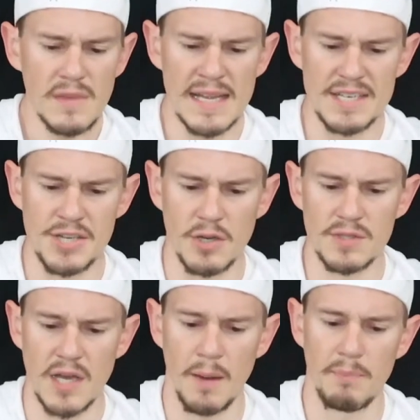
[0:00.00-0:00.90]
it
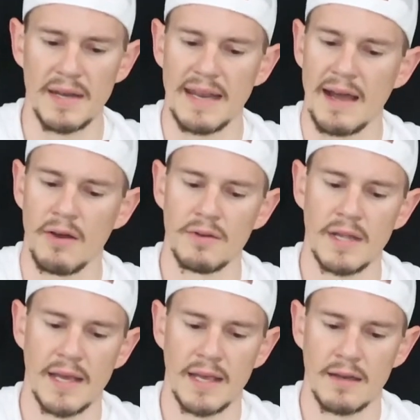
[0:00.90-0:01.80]
shows up and
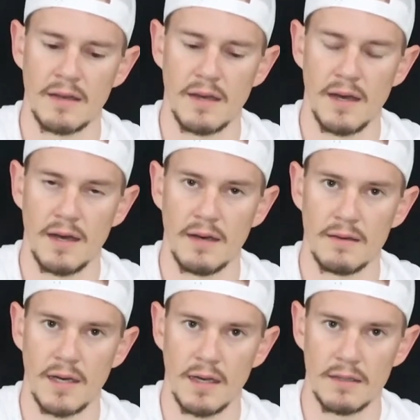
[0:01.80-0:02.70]
down and
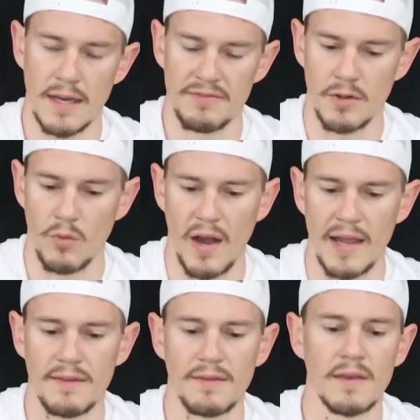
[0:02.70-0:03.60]
left and
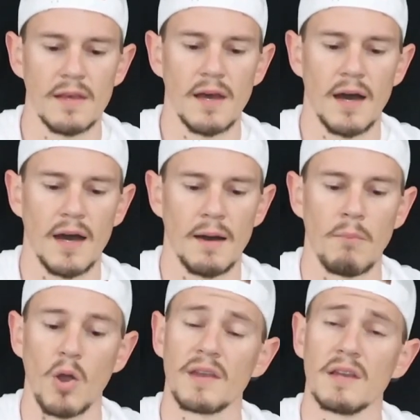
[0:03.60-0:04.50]
right
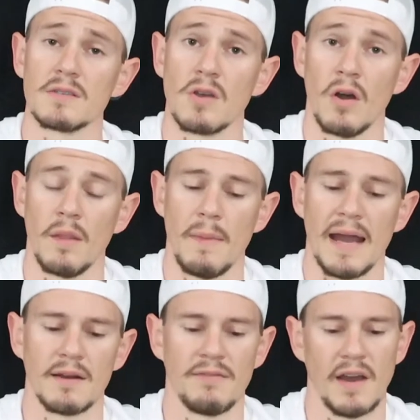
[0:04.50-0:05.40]
markings on the
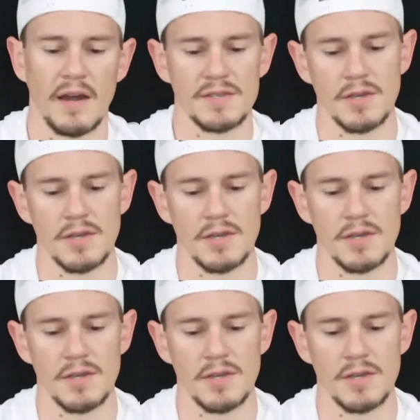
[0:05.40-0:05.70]
magnifier.